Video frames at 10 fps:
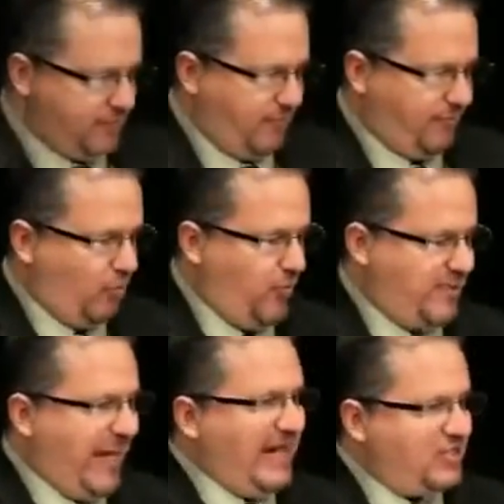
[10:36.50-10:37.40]
I said before,
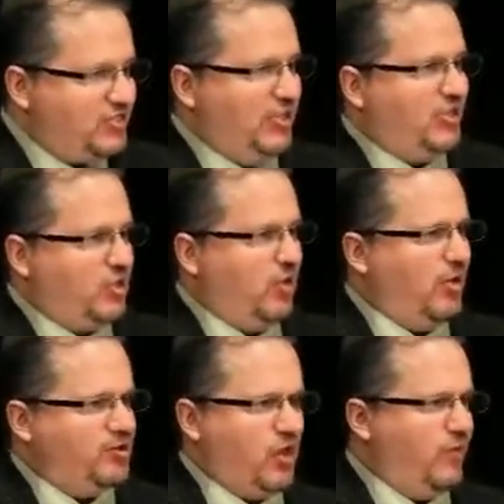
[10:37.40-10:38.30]
we can't just say to the
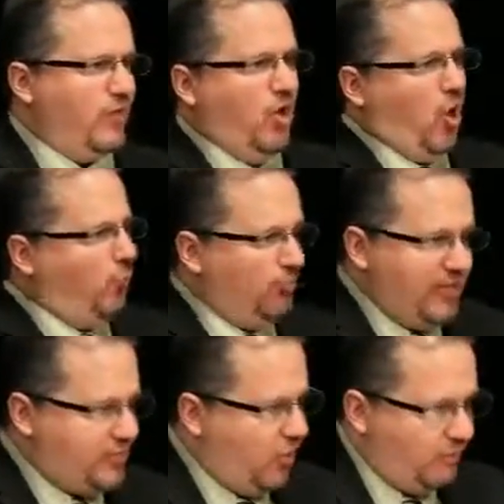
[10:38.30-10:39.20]
current serving, oh,
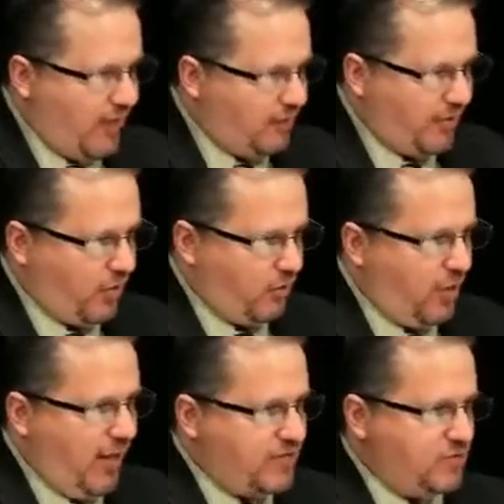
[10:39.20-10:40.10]
please don't violate our
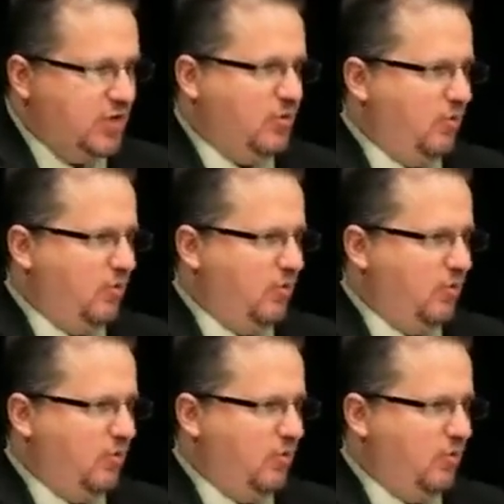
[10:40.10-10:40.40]
rights,